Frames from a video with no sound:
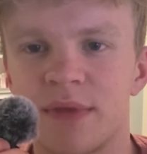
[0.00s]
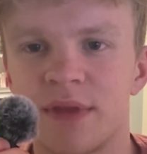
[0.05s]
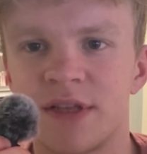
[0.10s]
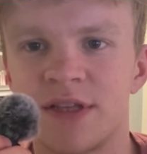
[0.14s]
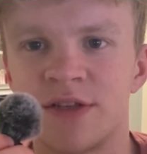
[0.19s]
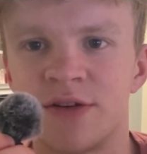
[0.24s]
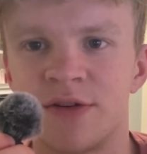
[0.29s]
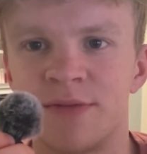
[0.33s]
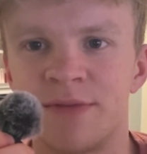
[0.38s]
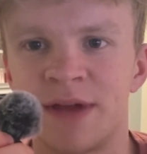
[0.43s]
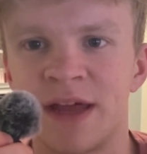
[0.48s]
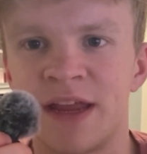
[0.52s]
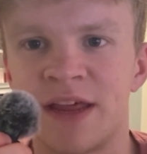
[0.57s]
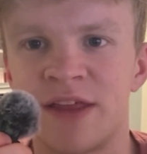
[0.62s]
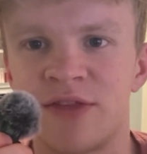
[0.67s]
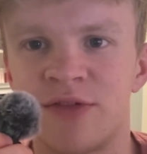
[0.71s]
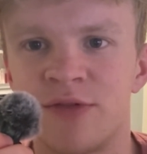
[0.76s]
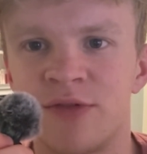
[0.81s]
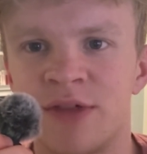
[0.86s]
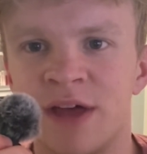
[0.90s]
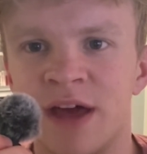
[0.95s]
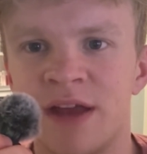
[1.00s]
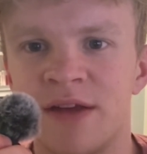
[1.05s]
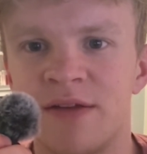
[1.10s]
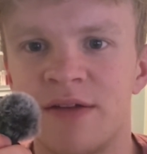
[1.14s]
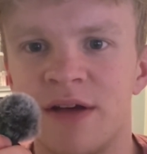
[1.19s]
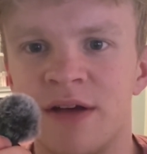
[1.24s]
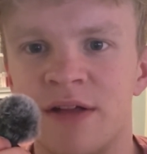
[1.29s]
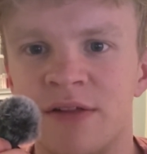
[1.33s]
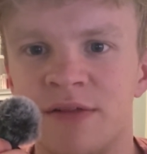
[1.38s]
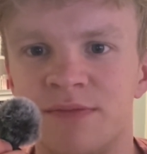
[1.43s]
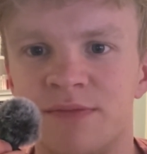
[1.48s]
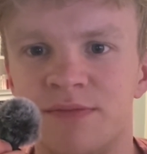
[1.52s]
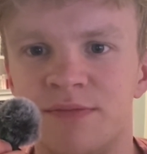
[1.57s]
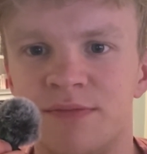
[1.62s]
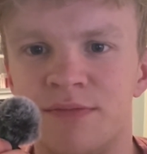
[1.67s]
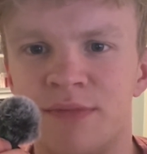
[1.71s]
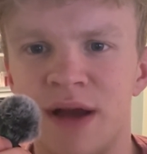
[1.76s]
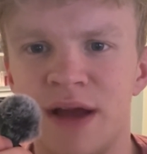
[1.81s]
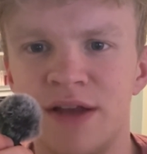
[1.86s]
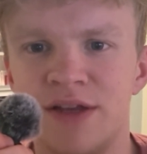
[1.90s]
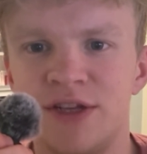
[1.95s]
So I'm getting through that.
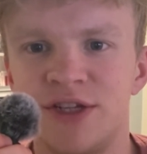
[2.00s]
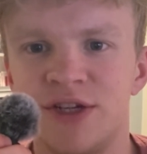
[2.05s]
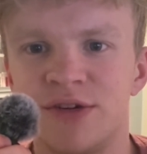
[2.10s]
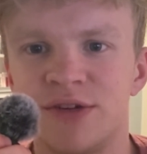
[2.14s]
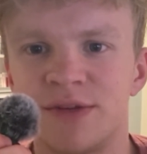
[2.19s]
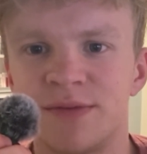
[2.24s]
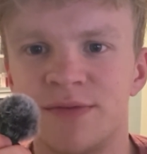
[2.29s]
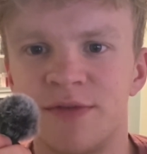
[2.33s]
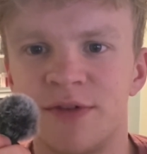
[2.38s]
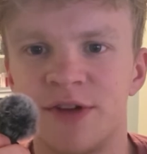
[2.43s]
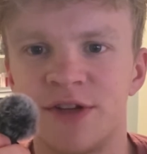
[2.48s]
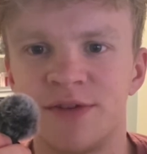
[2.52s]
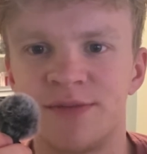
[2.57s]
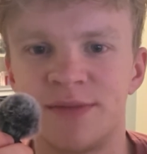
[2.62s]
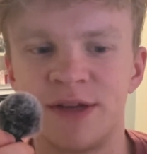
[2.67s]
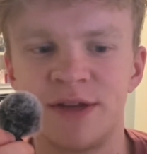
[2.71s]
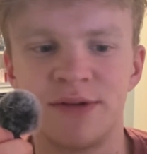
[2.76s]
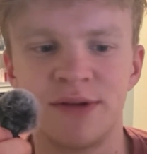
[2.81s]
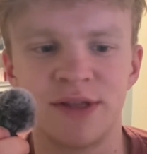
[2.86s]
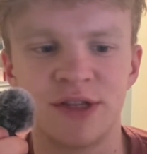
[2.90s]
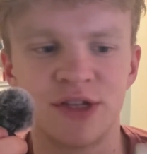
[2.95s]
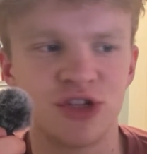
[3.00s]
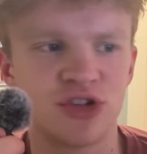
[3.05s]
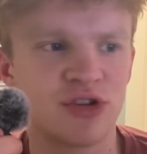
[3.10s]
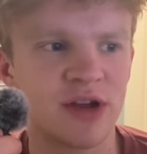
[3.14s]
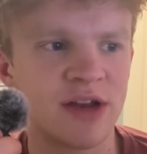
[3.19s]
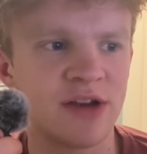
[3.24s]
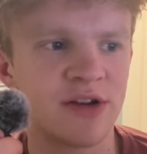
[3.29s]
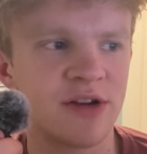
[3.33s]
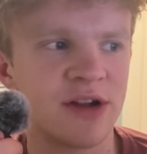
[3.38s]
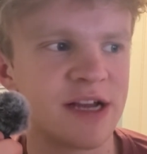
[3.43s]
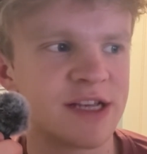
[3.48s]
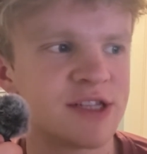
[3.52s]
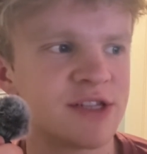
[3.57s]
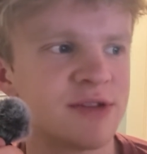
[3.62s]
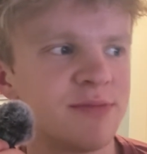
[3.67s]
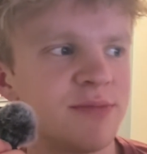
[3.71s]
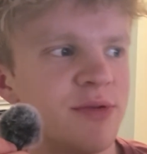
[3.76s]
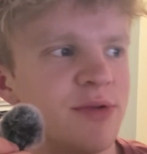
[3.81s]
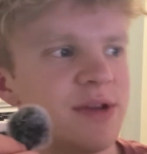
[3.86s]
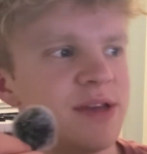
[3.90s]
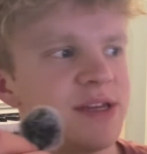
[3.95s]
Might show some footage of me doing the trainer at
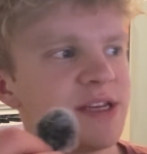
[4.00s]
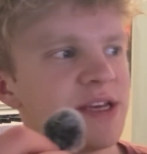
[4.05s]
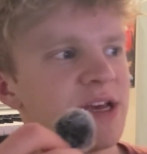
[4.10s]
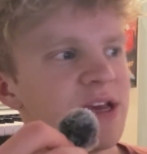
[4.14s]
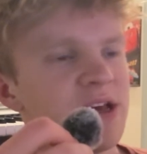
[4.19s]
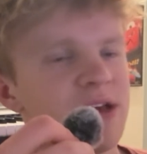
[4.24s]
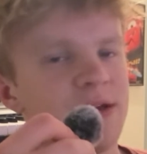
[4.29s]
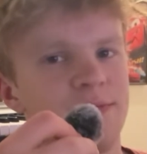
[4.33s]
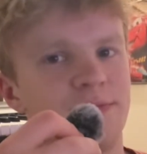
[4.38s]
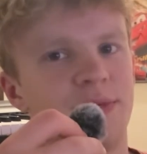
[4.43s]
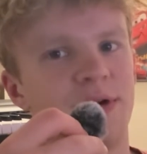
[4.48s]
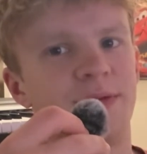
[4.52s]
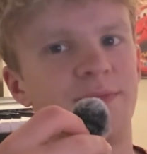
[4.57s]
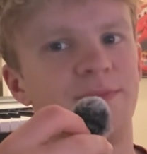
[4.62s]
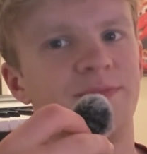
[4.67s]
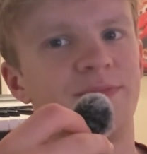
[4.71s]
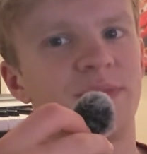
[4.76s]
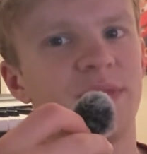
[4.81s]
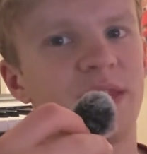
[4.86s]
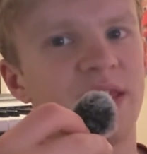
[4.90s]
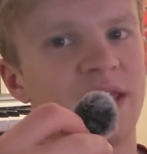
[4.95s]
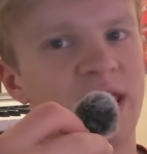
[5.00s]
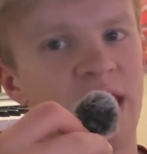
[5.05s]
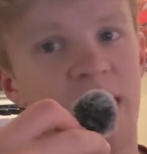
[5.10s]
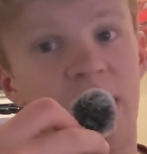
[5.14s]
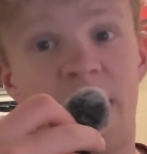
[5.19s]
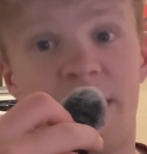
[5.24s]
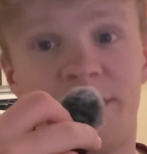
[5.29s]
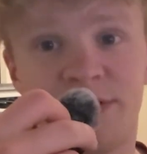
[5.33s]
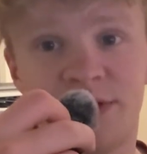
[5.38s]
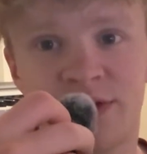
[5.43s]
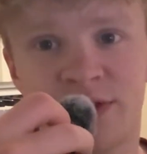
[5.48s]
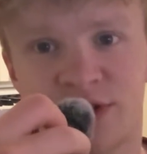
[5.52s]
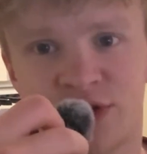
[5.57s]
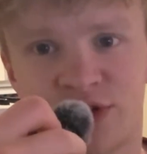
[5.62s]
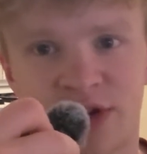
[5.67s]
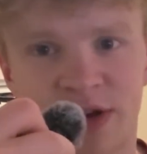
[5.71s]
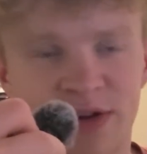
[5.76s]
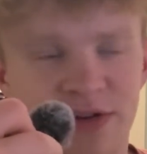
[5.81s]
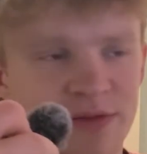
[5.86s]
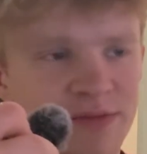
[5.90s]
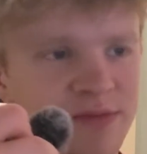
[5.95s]
some point, but yeah, I haven't done the
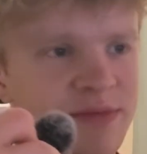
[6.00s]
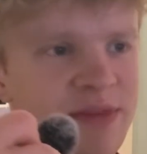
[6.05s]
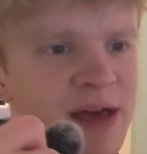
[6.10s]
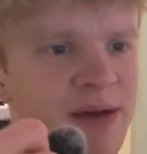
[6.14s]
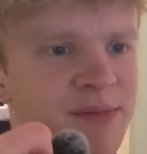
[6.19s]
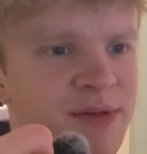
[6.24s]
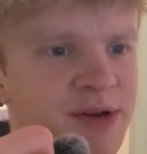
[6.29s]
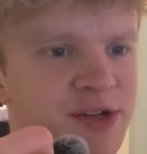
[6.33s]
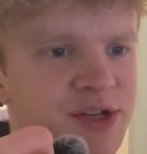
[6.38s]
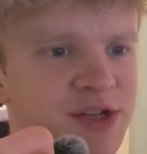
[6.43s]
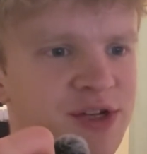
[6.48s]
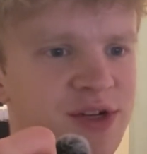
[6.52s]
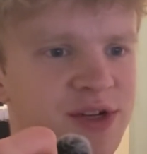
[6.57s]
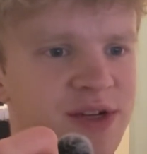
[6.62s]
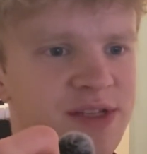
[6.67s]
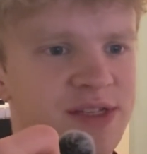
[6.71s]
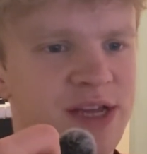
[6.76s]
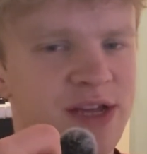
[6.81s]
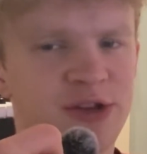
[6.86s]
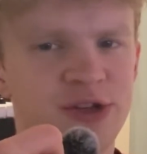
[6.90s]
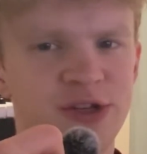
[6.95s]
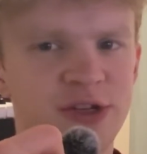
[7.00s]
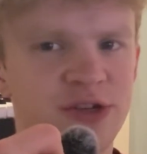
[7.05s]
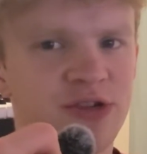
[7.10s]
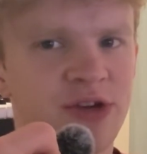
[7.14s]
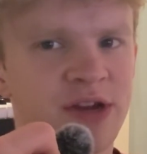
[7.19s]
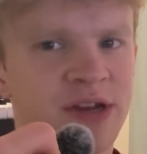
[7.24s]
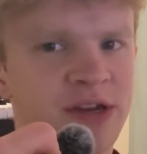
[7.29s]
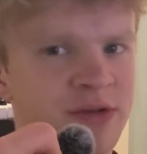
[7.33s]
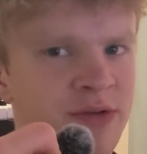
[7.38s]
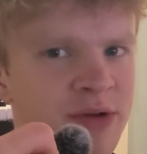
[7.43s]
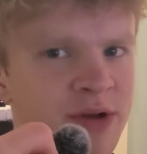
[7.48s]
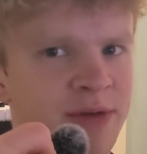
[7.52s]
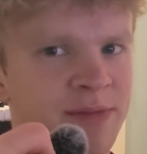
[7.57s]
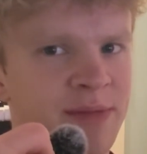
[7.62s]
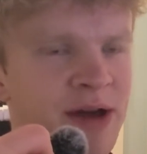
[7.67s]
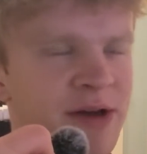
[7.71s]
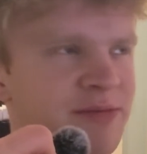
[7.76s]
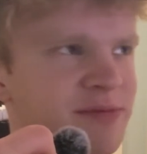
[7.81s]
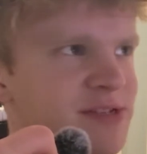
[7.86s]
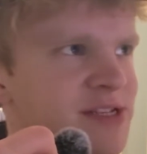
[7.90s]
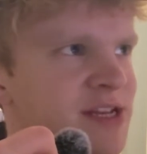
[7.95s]
trainer that much because I usually try to do it when I'm
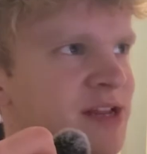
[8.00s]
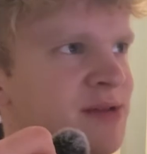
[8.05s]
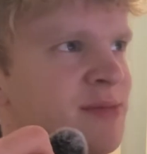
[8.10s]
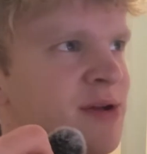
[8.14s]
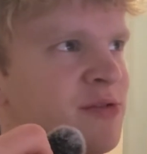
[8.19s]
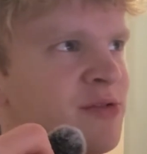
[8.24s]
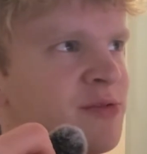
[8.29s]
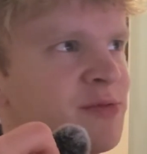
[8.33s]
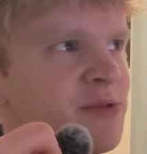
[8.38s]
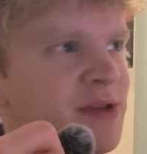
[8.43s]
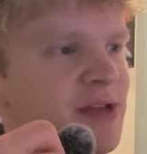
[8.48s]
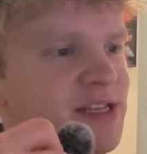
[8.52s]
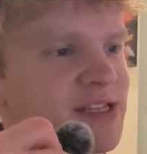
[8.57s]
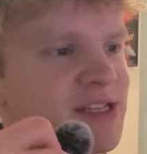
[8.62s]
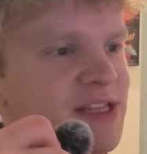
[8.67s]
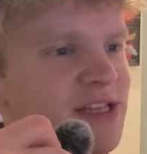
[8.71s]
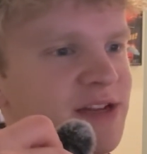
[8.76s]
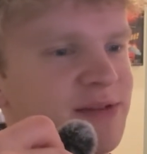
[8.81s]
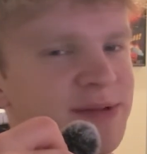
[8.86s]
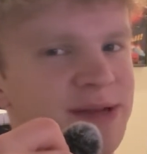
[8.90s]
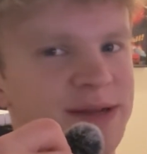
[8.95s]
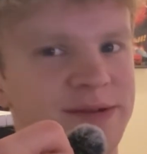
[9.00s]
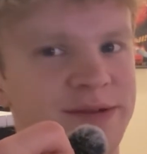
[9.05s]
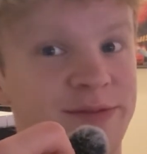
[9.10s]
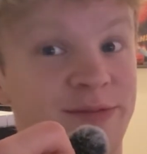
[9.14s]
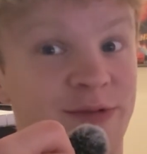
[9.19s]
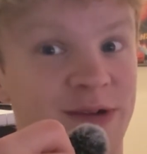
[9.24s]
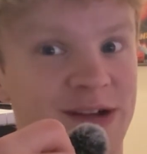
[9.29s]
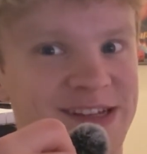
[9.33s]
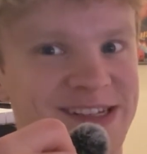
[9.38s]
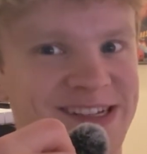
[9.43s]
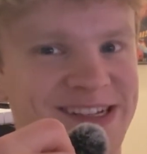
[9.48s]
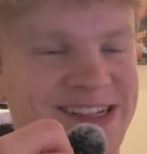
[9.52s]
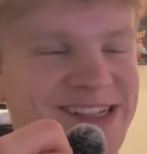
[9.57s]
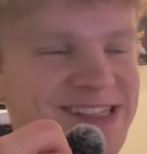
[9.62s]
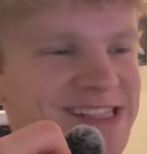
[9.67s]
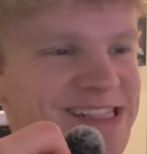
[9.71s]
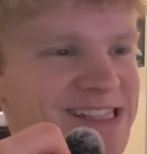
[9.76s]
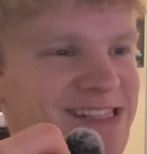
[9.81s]
out. Sitting in my room doing it's a little bit depressing.